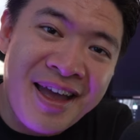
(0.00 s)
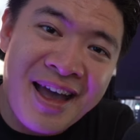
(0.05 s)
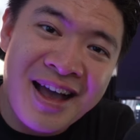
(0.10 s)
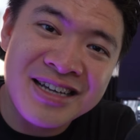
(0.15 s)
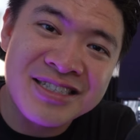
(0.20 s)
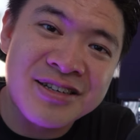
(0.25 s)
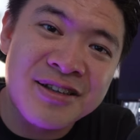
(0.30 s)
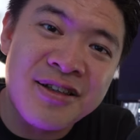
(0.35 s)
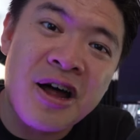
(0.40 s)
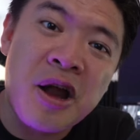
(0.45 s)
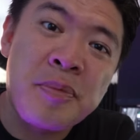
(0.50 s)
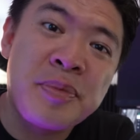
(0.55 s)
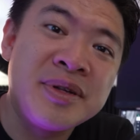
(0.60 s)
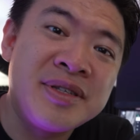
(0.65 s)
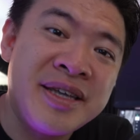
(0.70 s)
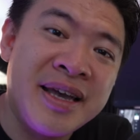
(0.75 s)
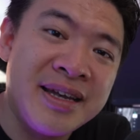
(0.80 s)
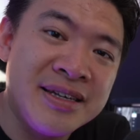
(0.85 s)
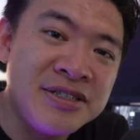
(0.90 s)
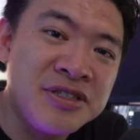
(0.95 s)
has a lot of
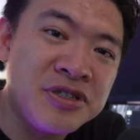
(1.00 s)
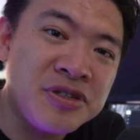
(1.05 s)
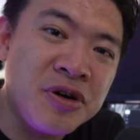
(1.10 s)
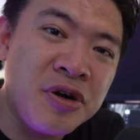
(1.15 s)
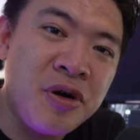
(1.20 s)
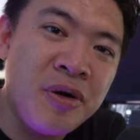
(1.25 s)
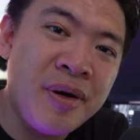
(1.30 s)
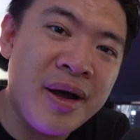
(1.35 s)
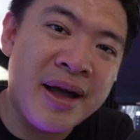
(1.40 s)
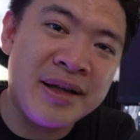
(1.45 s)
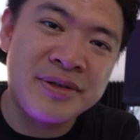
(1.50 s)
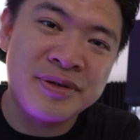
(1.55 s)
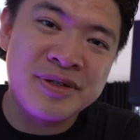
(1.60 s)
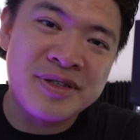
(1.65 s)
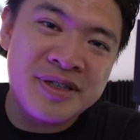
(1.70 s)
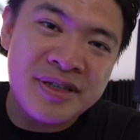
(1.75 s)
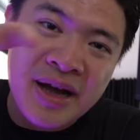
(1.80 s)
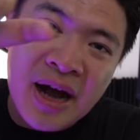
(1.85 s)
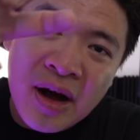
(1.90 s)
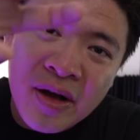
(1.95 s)
potential and to
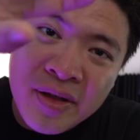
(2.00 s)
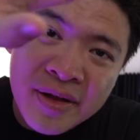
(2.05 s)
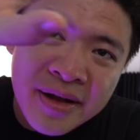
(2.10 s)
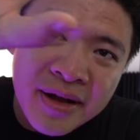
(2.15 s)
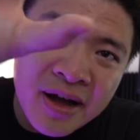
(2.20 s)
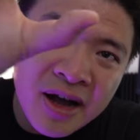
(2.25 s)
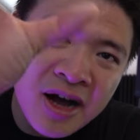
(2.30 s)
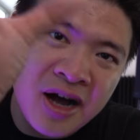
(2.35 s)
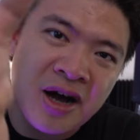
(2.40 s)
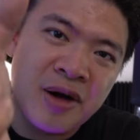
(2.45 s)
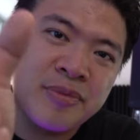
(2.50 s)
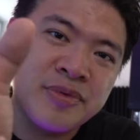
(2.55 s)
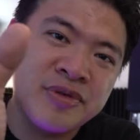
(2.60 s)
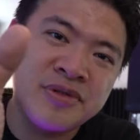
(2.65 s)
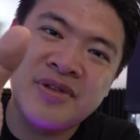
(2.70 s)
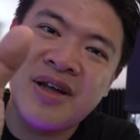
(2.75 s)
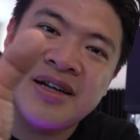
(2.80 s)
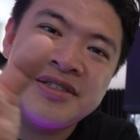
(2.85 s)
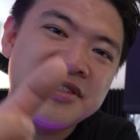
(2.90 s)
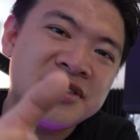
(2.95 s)
dial it up to
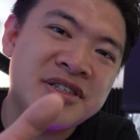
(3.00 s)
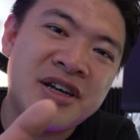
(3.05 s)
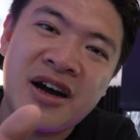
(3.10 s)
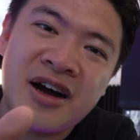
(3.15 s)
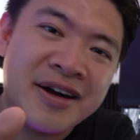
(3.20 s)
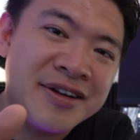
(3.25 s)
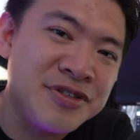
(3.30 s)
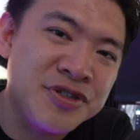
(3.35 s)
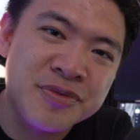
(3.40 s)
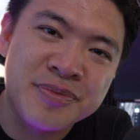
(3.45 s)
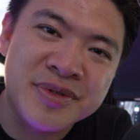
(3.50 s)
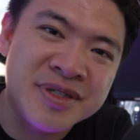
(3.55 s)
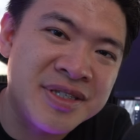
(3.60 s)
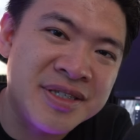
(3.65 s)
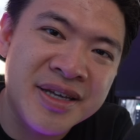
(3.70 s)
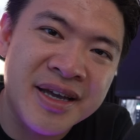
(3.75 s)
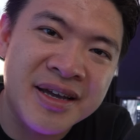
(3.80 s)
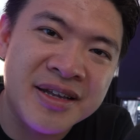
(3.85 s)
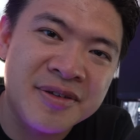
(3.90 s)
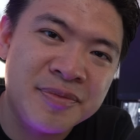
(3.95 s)
not just
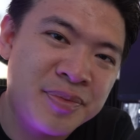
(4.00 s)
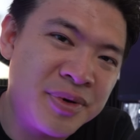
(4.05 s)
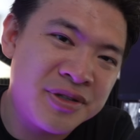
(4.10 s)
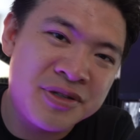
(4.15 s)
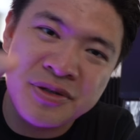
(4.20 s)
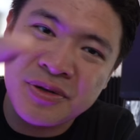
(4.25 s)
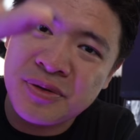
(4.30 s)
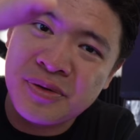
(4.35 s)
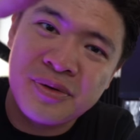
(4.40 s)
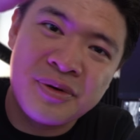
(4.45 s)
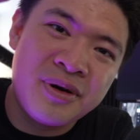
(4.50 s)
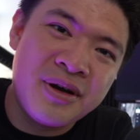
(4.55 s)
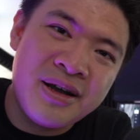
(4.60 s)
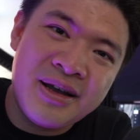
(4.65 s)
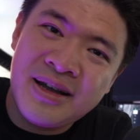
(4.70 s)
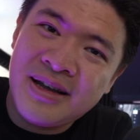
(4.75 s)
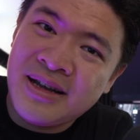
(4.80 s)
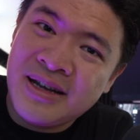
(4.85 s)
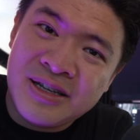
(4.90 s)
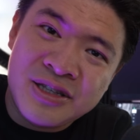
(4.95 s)
100%, but to
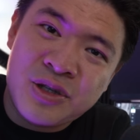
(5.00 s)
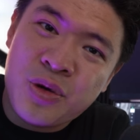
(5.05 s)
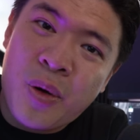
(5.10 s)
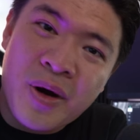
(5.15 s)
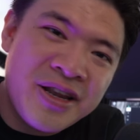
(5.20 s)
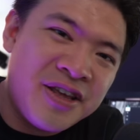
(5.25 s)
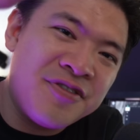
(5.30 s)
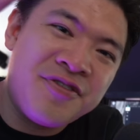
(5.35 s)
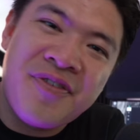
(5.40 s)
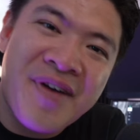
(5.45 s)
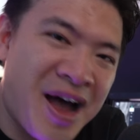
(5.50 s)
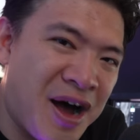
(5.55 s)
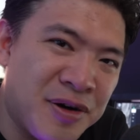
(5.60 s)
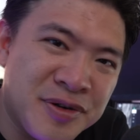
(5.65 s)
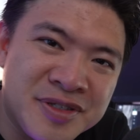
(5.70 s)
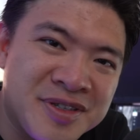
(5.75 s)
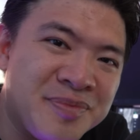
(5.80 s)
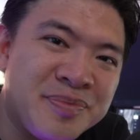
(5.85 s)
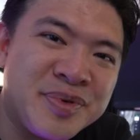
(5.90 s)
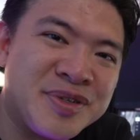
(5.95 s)

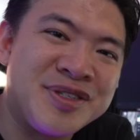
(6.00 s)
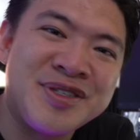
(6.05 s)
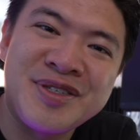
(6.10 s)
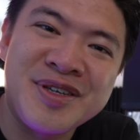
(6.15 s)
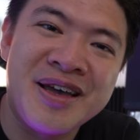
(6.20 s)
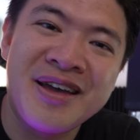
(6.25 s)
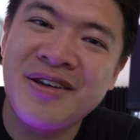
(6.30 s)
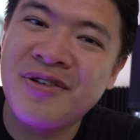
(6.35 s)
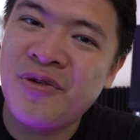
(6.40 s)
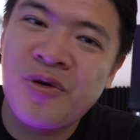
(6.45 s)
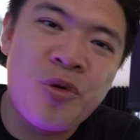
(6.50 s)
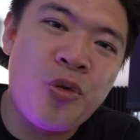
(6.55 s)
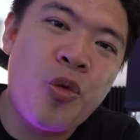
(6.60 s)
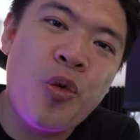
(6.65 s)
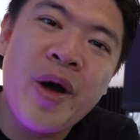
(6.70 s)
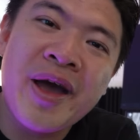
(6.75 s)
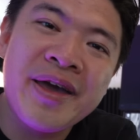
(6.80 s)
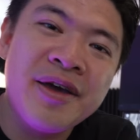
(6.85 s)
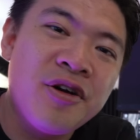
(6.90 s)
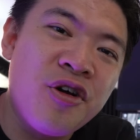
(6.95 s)
20,000%,
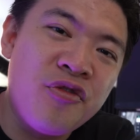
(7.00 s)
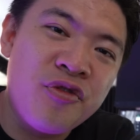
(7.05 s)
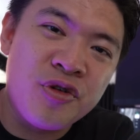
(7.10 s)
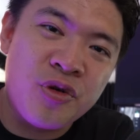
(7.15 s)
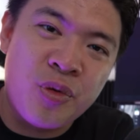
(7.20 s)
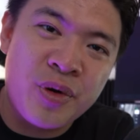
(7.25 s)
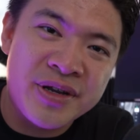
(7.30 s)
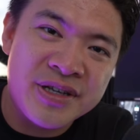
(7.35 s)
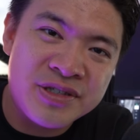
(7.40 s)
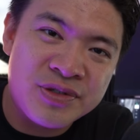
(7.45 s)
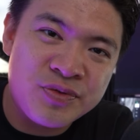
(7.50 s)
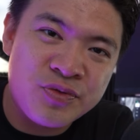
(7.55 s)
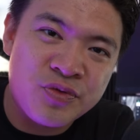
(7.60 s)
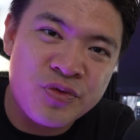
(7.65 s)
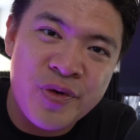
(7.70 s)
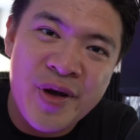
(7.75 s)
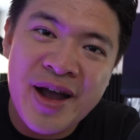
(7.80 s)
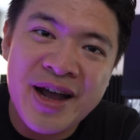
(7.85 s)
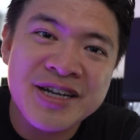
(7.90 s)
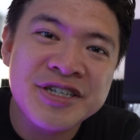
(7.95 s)
way over what is
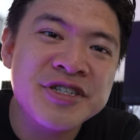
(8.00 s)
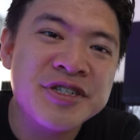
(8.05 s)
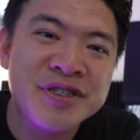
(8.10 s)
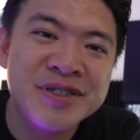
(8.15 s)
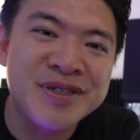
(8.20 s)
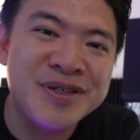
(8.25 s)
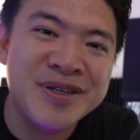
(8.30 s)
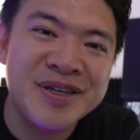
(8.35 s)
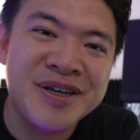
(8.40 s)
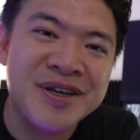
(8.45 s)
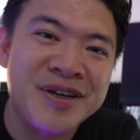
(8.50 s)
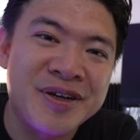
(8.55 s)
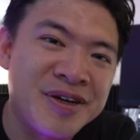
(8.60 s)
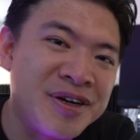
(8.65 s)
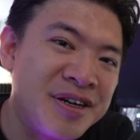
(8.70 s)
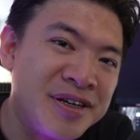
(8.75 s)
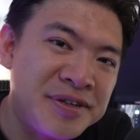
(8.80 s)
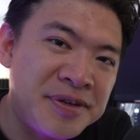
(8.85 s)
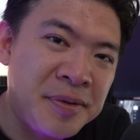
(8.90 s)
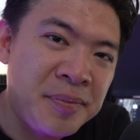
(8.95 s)
rationally
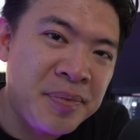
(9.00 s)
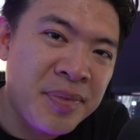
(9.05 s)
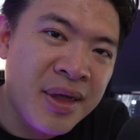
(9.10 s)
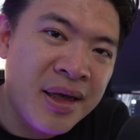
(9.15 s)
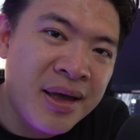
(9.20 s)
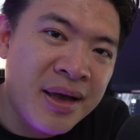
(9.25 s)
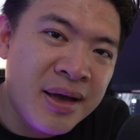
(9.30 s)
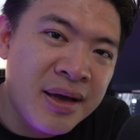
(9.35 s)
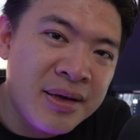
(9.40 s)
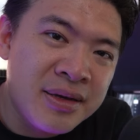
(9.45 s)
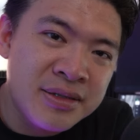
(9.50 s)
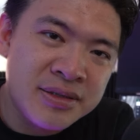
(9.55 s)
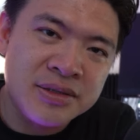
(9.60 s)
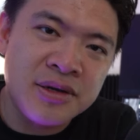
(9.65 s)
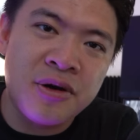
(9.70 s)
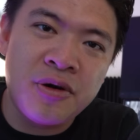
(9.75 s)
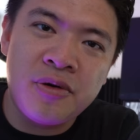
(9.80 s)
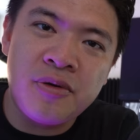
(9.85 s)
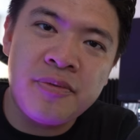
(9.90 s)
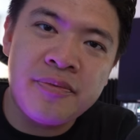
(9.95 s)
good.
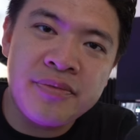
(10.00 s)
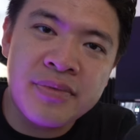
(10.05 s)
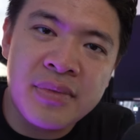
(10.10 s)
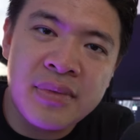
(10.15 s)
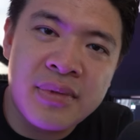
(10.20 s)
So